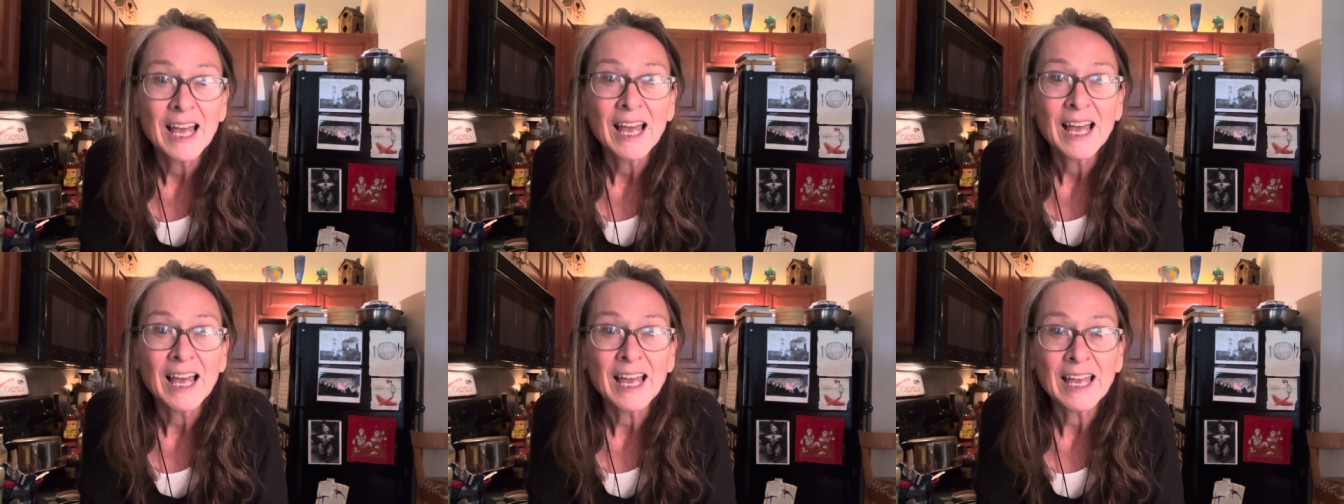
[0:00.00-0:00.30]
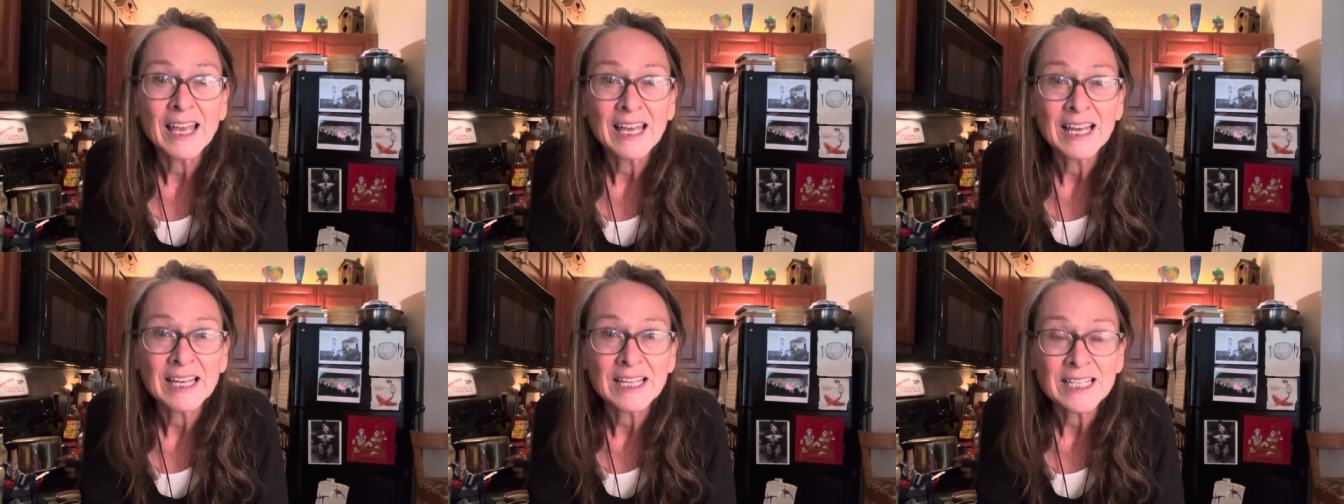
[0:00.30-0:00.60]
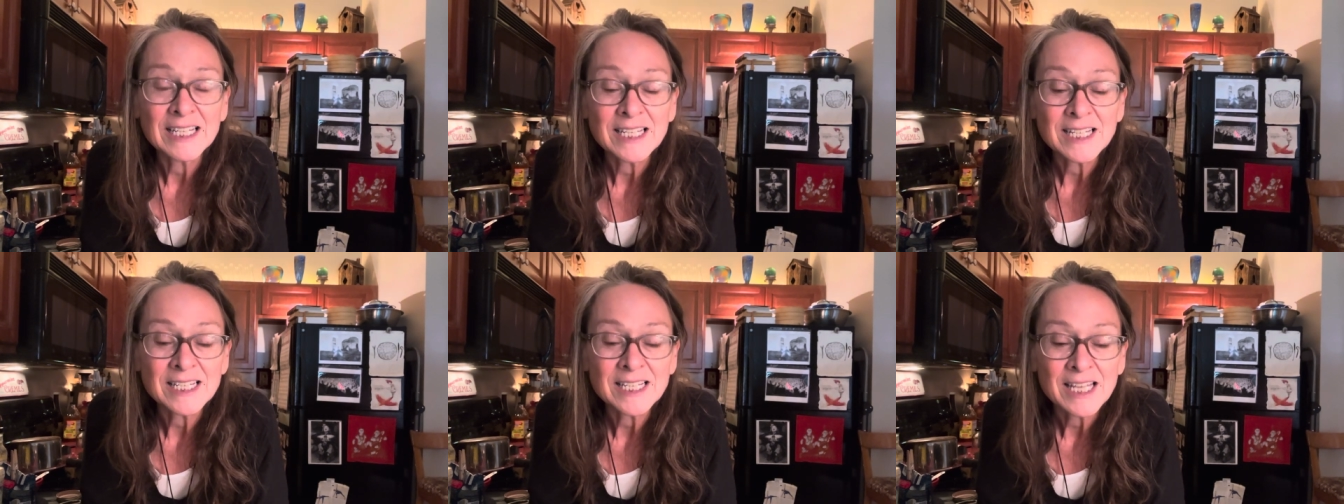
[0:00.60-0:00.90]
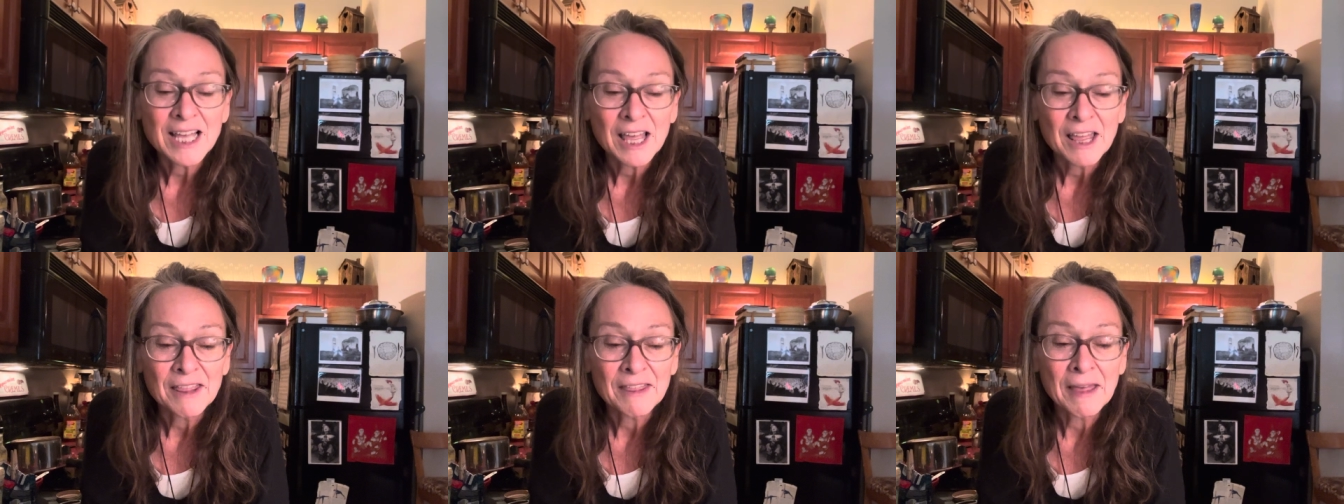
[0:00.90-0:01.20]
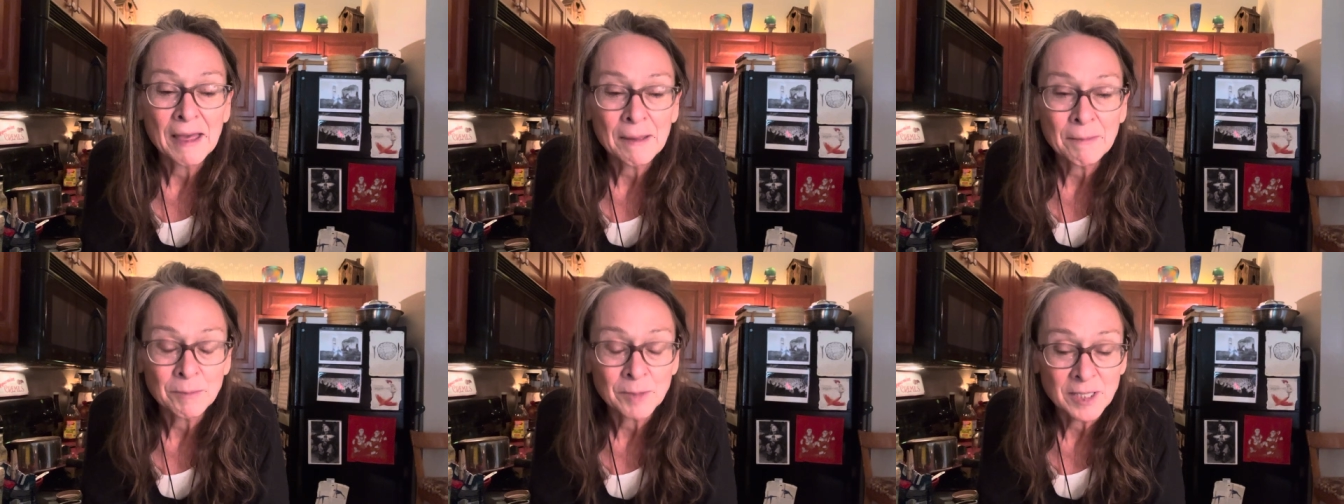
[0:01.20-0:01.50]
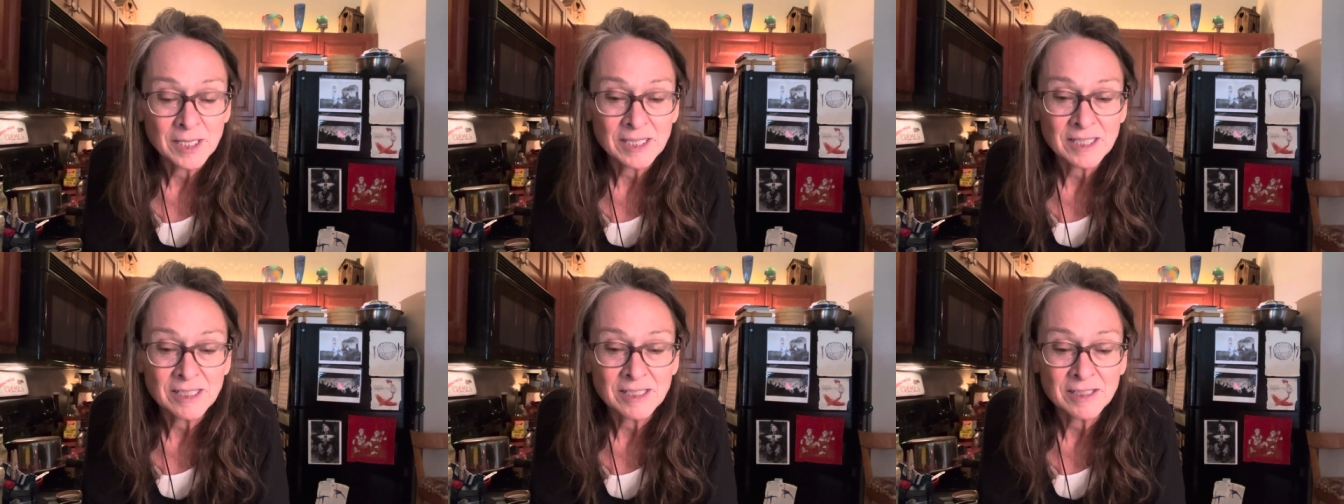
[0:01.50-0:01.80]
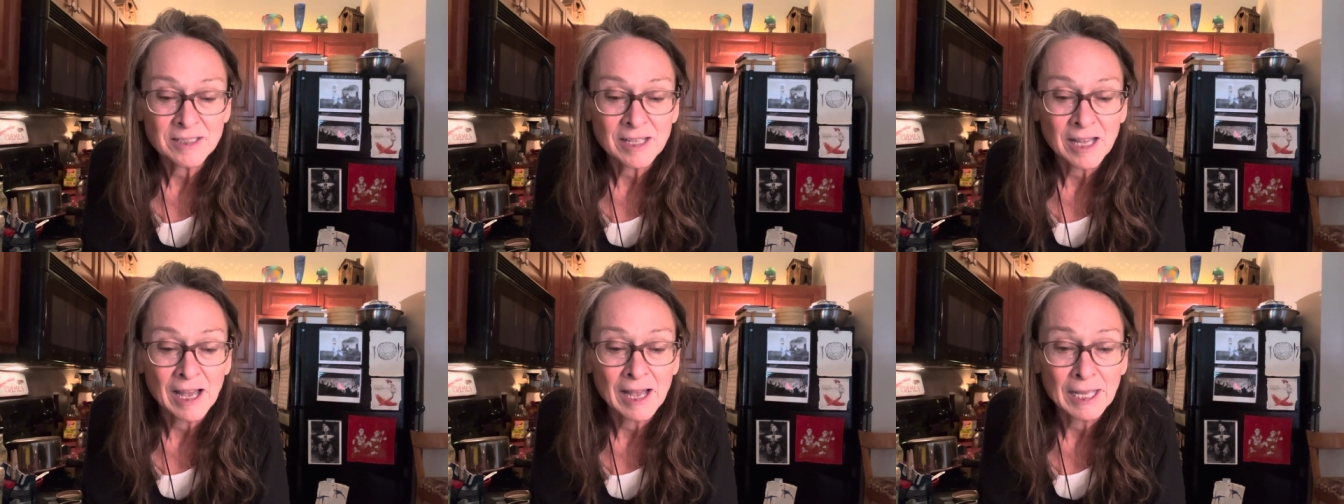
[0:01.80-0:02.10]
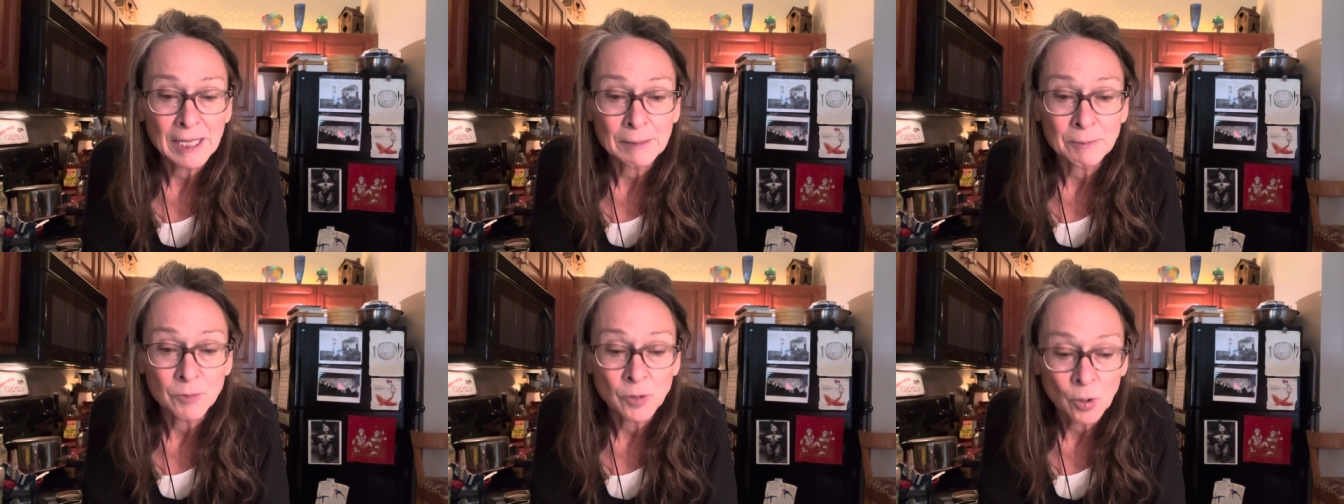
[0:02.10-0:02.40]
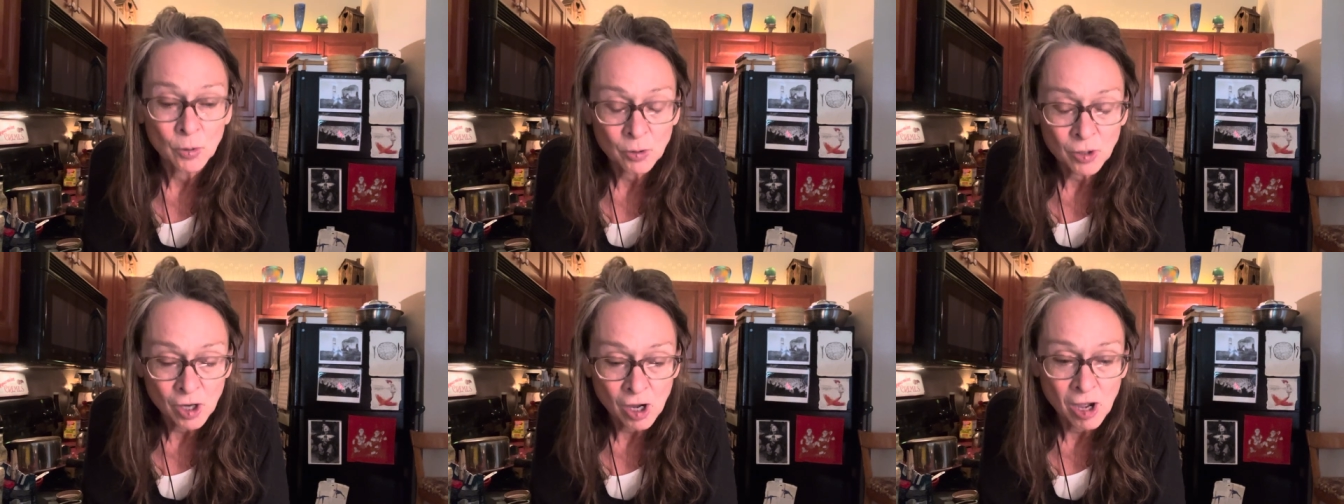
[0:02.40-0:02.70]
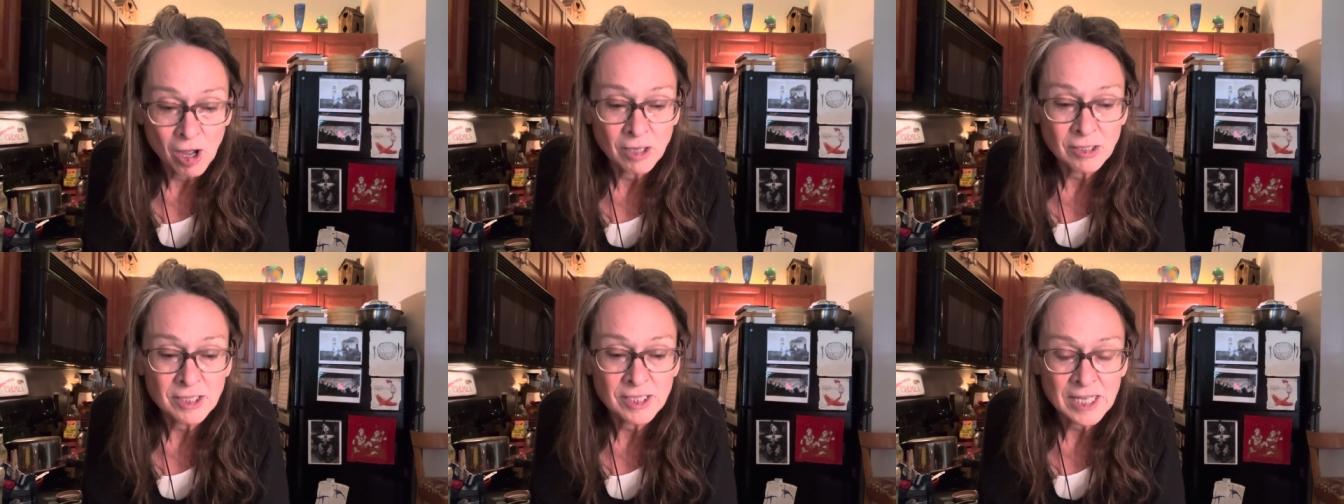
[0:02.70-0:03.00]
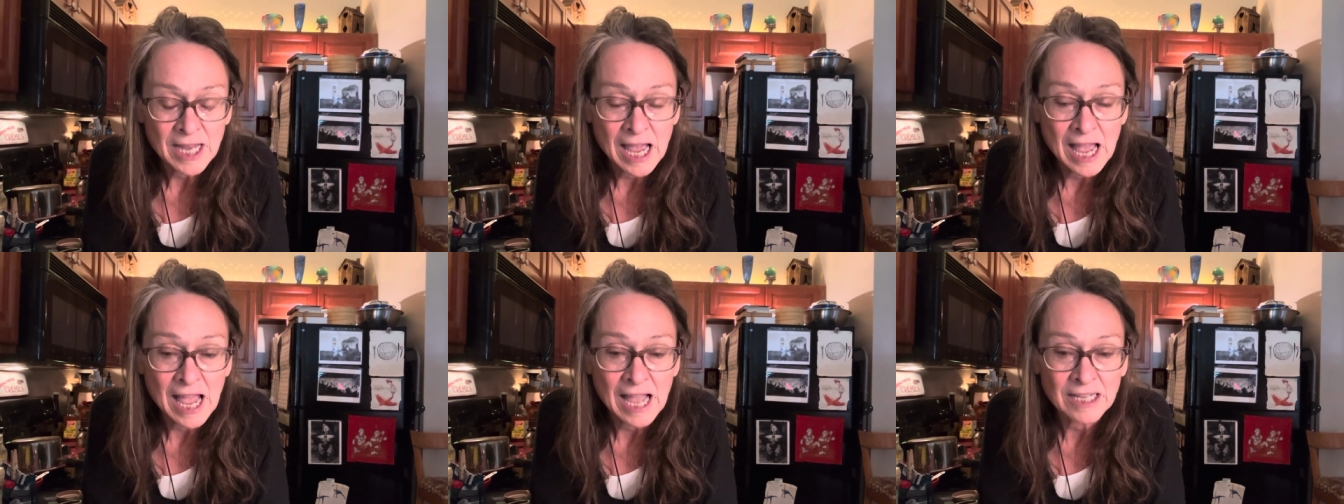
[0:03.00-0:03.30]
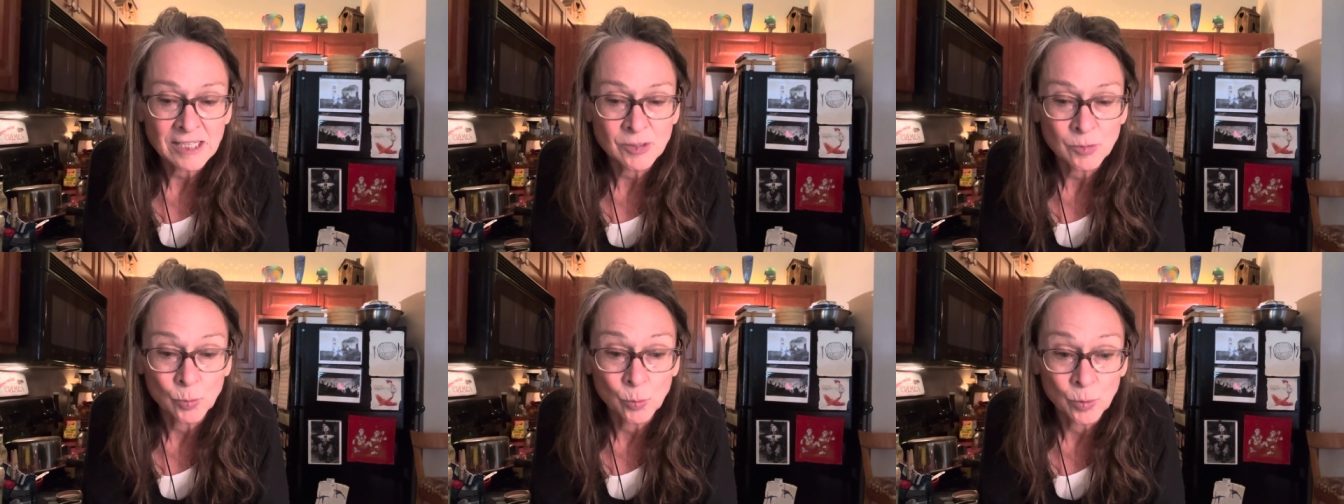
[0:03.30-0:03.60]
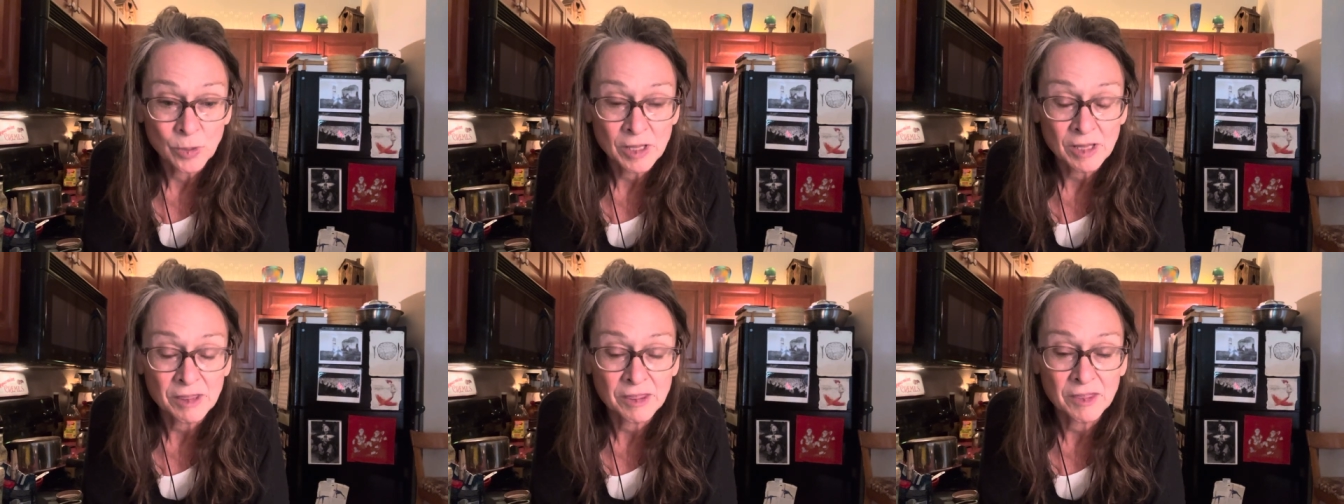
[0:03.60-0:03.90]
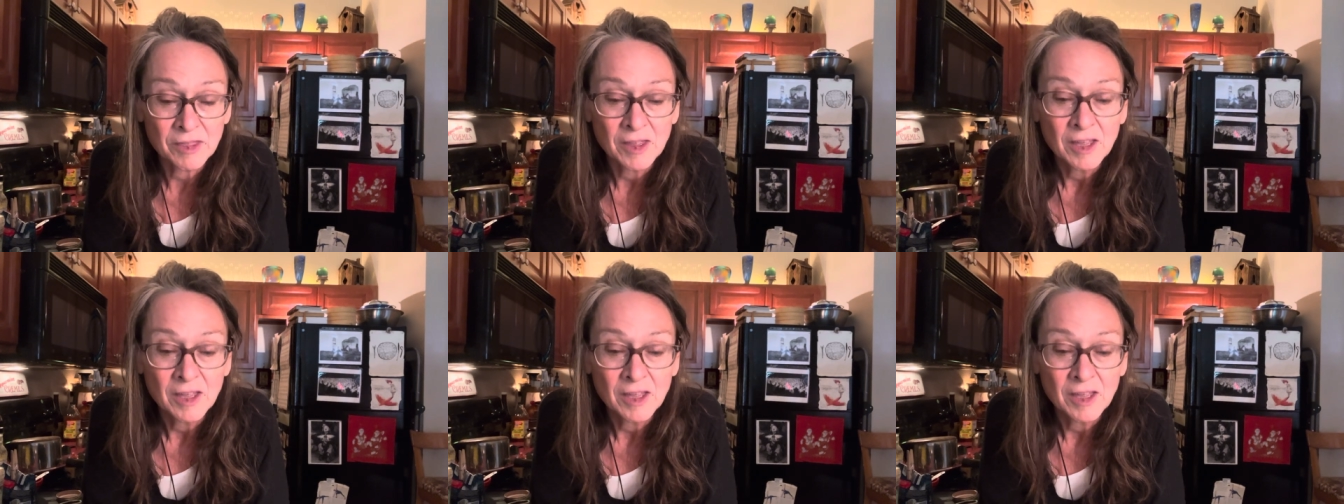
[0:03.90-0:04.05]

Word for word: and that means I am no contact with